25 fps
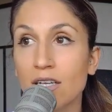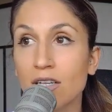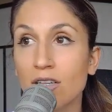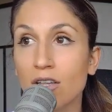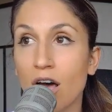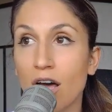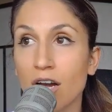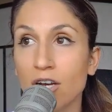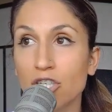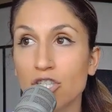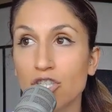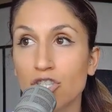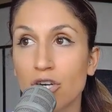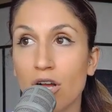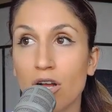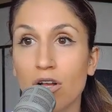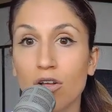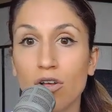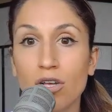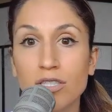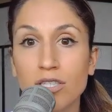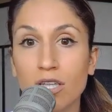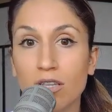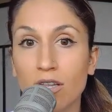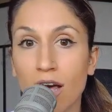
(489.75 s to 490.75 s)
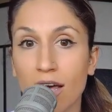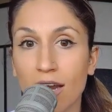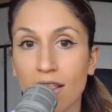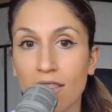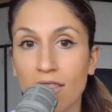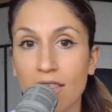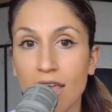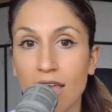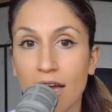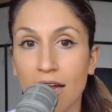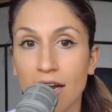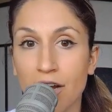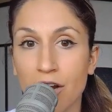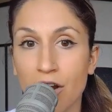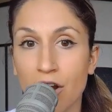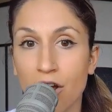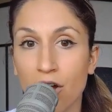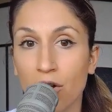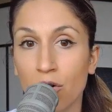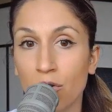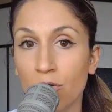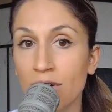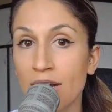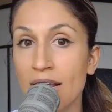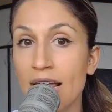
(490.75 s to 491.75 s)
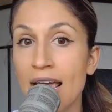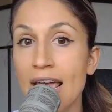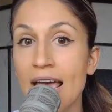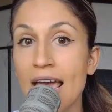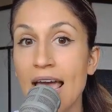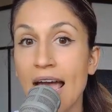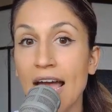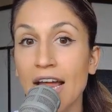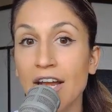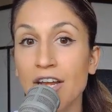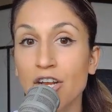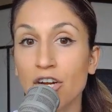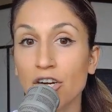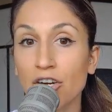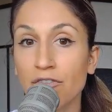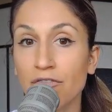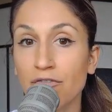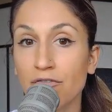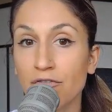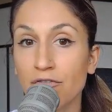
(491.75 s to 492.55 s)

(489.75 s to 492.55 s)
a lot of struggles, a lot of the unknown, and your